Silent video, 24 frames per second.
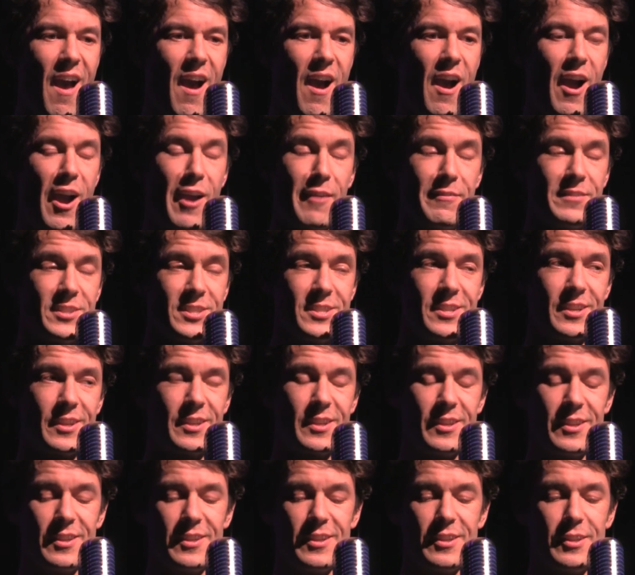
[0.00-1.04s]
I have a
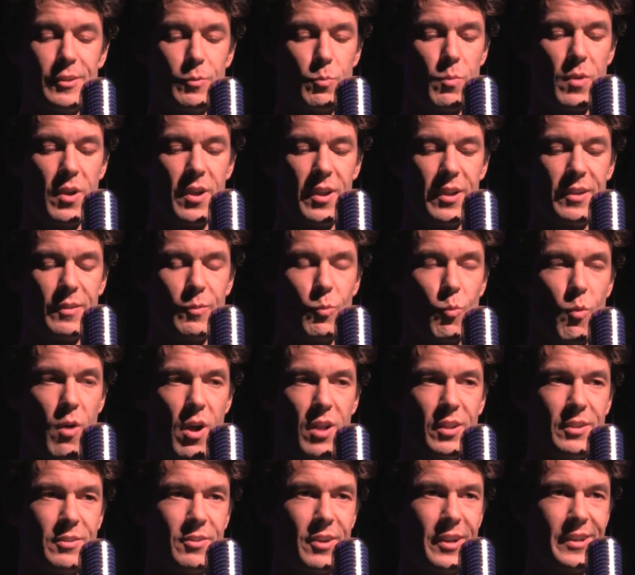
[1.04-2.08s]
ticket in my
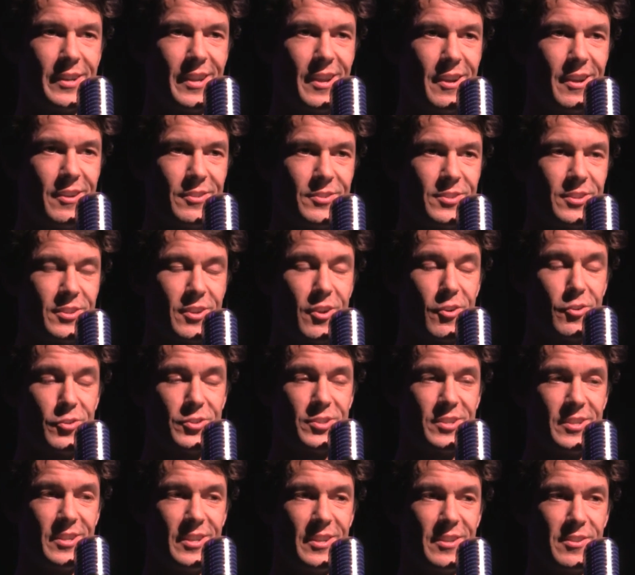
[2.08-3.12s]
wallet right now to go
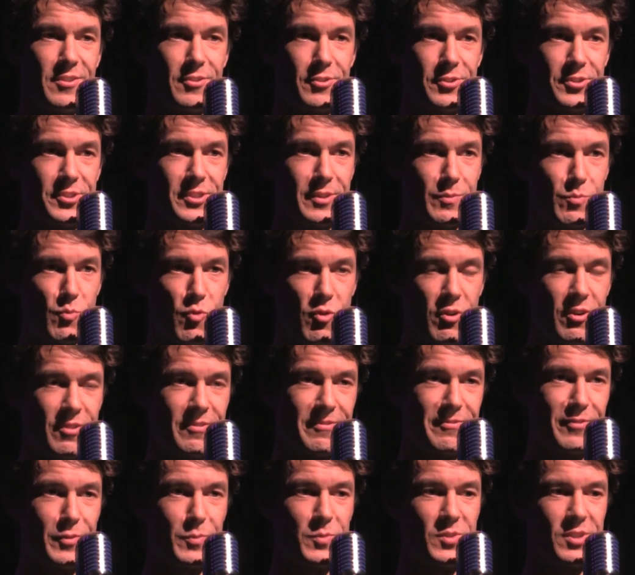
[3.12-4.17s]
see Thurston Moore
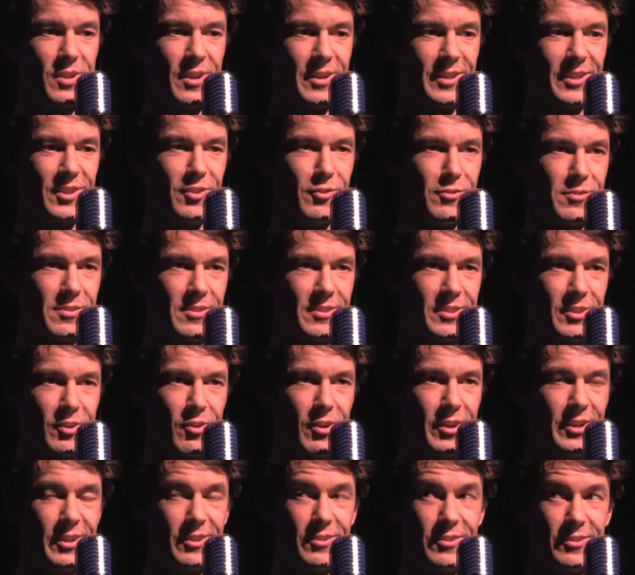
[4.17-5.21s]
from Sonic Youth at the
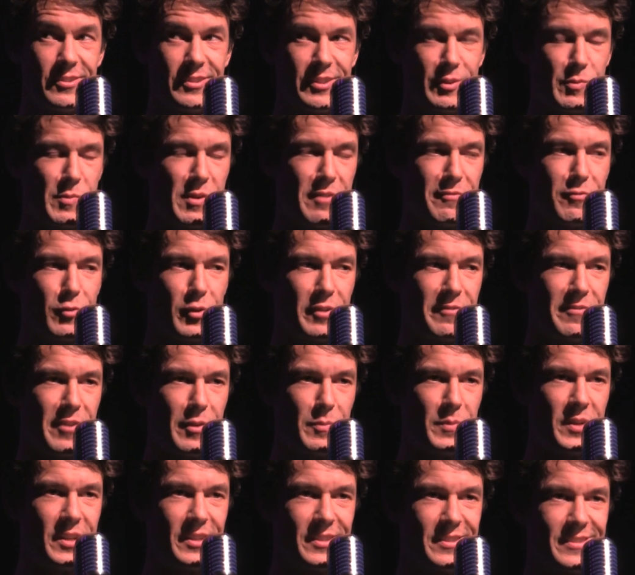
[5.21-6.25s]
Grey Eagle in about 45
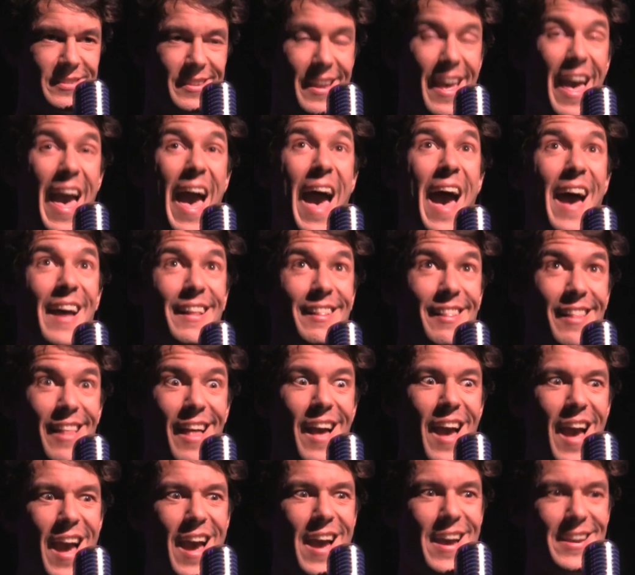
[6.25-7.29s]
minutes. At
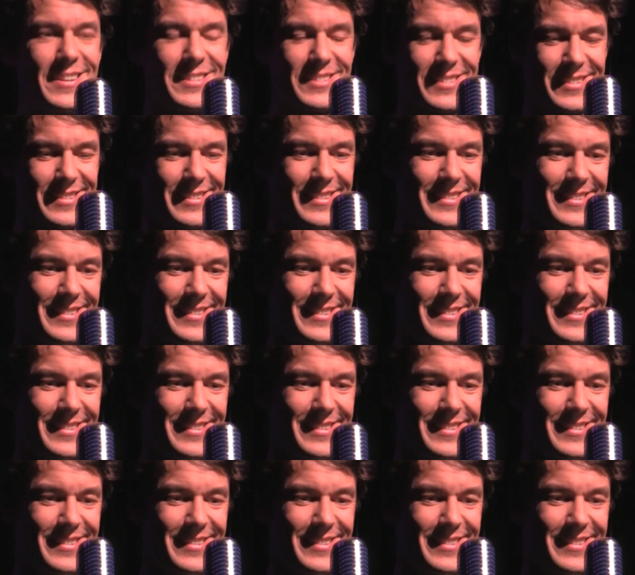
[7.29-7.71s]
last!